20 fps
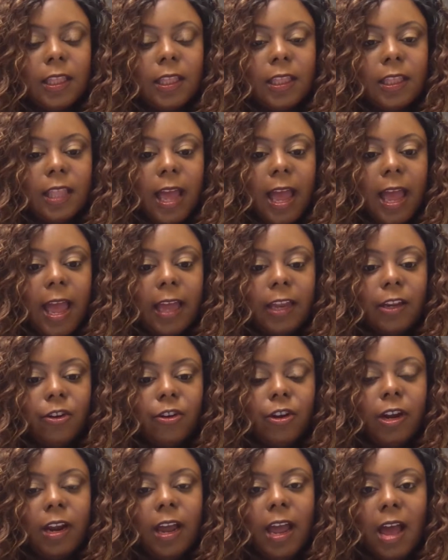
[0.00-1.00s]
that
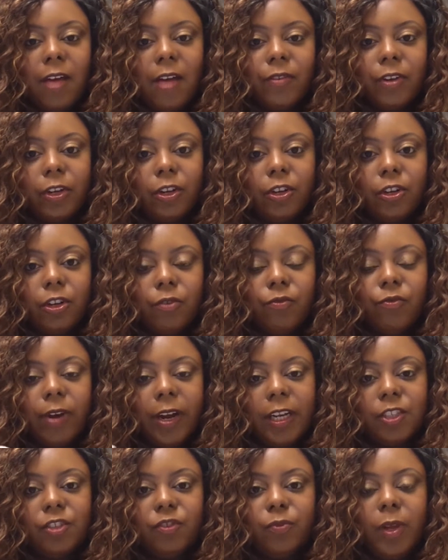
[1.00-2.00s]
you're going to have a good
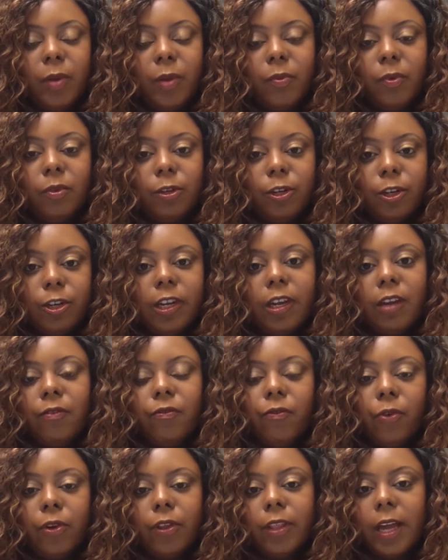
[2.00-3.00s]
range of people looking
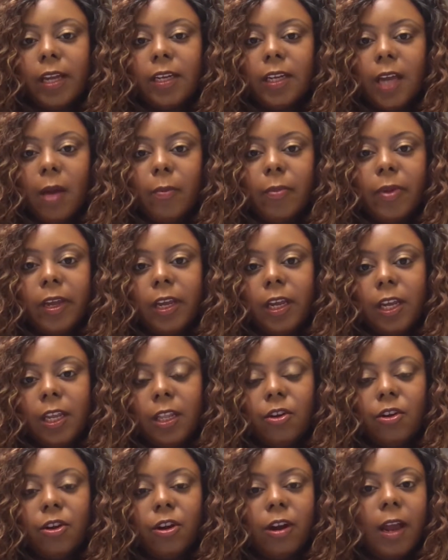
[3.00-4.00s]
for that topic
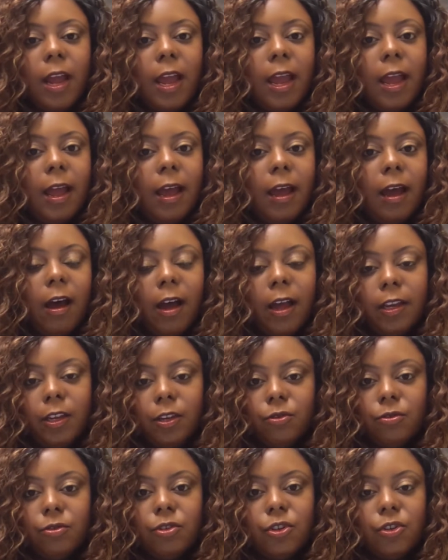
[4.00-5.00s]
either on
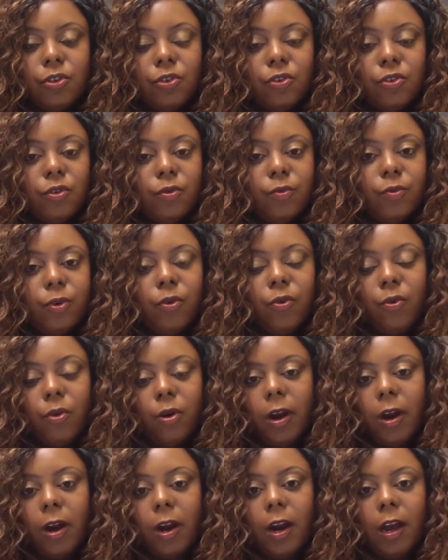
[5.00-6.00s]
YouTube
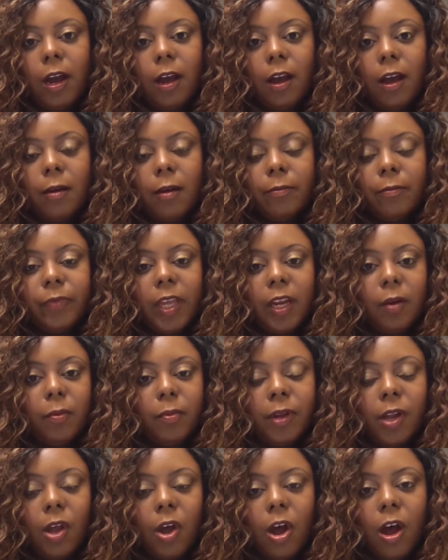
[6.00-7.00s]
or in a
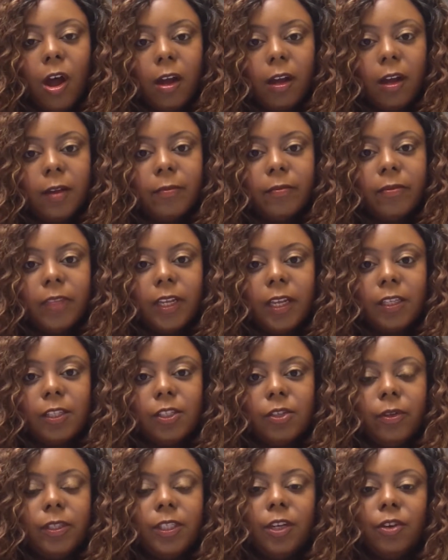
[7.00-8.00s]
blog. And
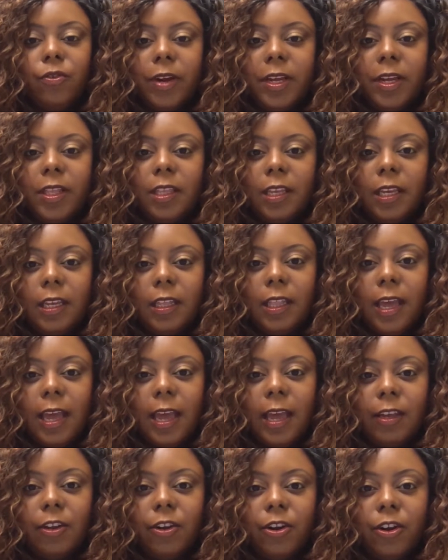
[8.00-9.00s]
so it's a great thing
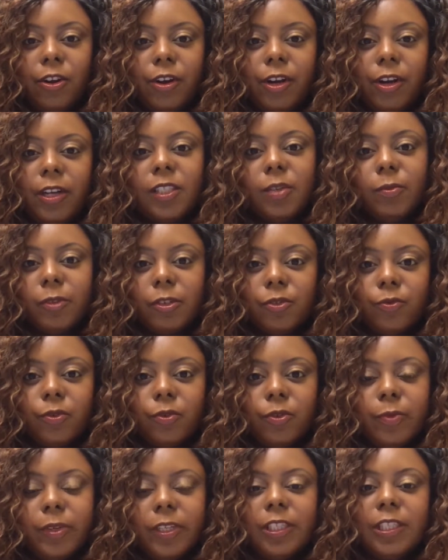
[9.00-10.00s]
that your customers
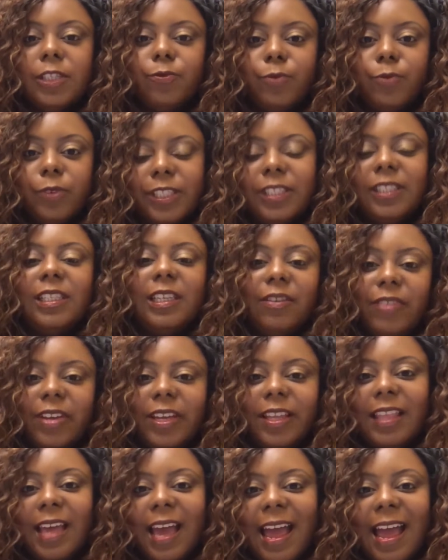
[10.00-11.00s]
will be
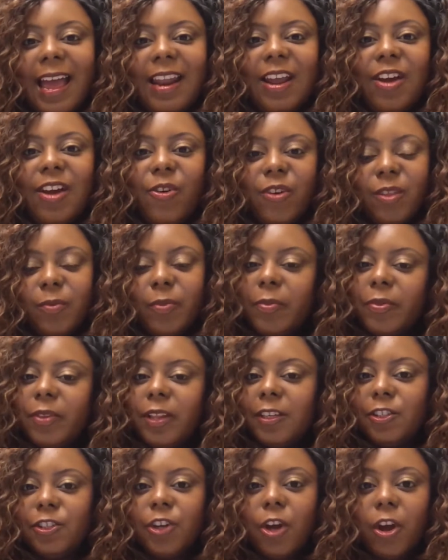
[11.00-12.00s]
receiving that, or the people
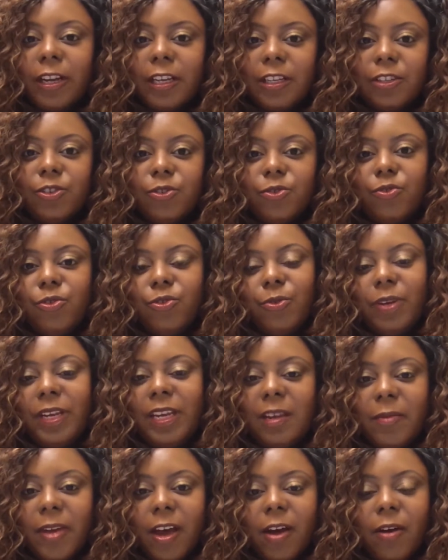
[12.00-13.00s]
that you're talking to through
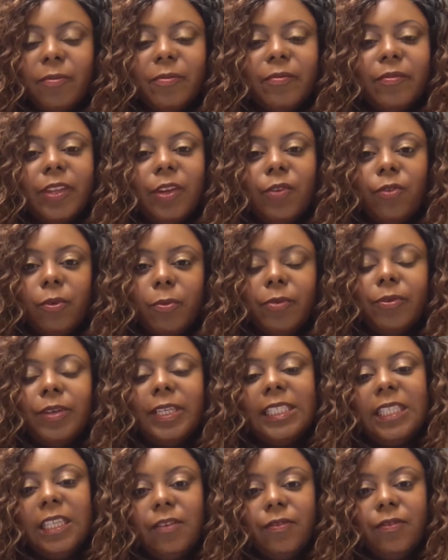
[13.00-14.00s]
email will be
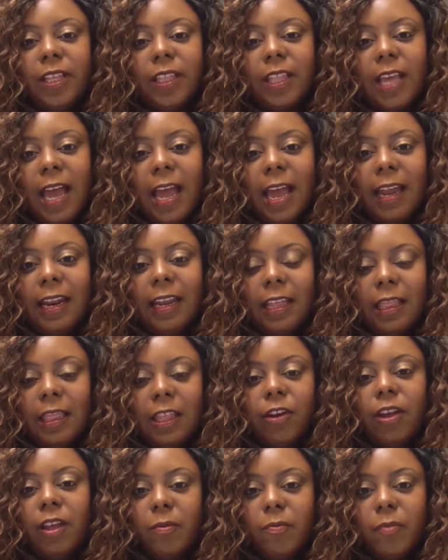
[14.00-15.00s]
receiving that in
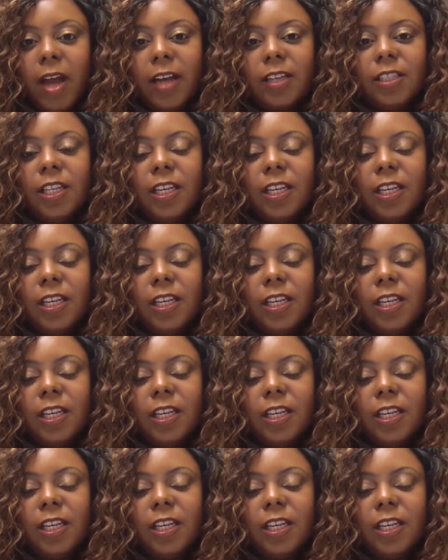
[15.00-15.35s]
their inbox. They